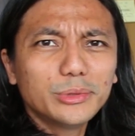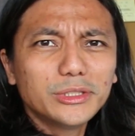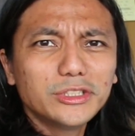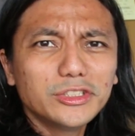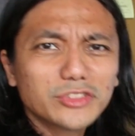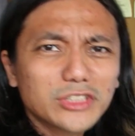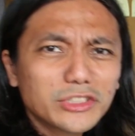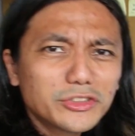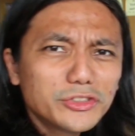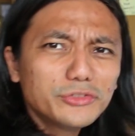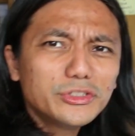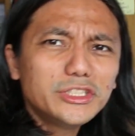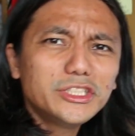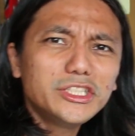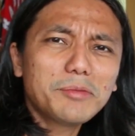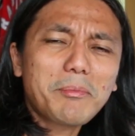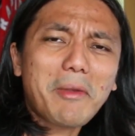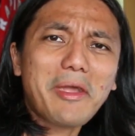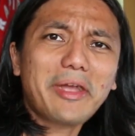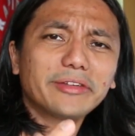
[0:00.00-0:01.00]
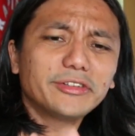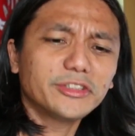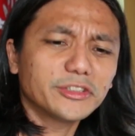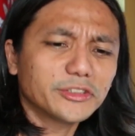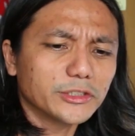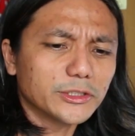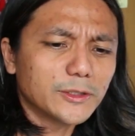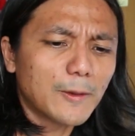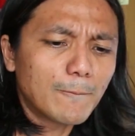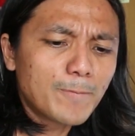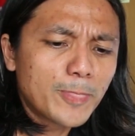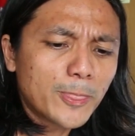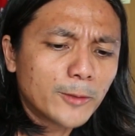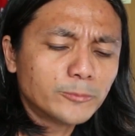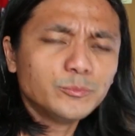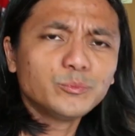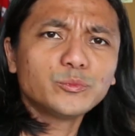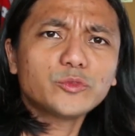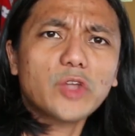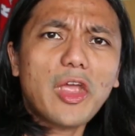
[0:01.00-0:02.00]
when they started reading my article,
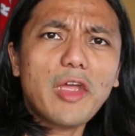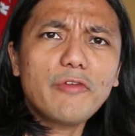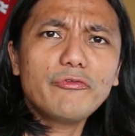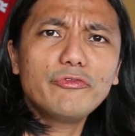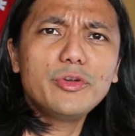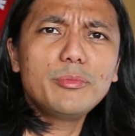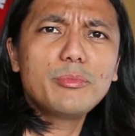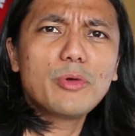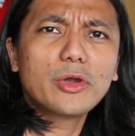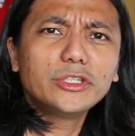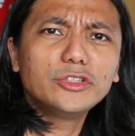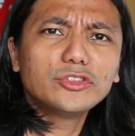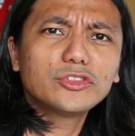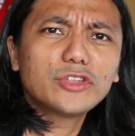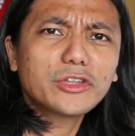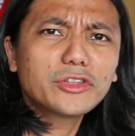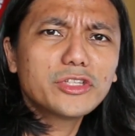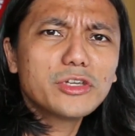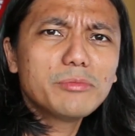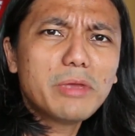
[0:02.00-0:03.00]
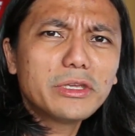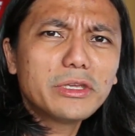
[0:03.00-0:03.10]
everybody started